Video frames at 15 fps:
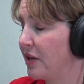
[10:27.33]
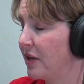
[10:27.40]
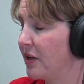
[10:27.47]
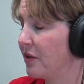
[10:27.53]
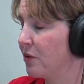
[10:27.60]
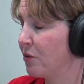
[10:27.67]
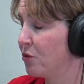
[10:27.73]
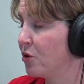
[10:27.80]

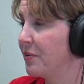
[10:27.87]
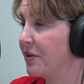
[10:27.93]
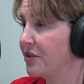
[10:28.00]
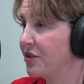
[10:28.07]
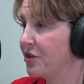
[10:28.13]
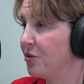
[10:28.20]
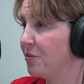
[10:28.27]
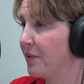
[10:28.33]
the Rubik's
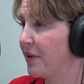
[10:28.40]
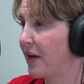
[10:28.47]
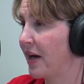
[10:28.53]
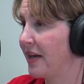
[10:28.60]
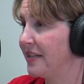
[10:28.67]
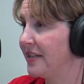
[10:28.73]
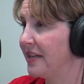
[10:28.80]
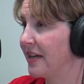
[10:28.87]
Cube
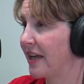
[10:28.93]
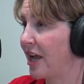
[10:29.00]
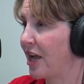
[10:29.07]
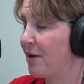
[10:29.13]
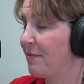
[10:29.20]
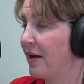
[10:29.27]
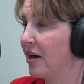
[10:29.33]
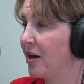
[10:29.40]
idea came
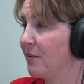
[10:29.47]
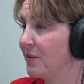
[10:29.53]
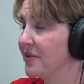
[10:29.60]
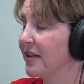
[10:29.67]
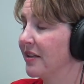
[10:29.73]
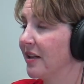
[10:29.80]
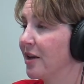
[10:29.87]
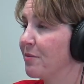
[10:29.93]
out, it was a
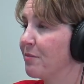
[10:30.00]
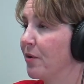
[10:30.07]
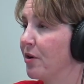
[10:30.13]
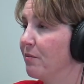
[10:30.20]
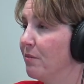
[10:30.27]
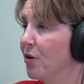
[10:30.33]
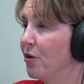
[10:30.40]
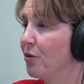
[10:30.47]
light bulb
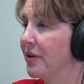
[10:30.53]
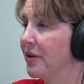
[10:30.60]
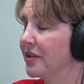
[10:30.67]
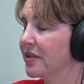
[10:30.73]
moment.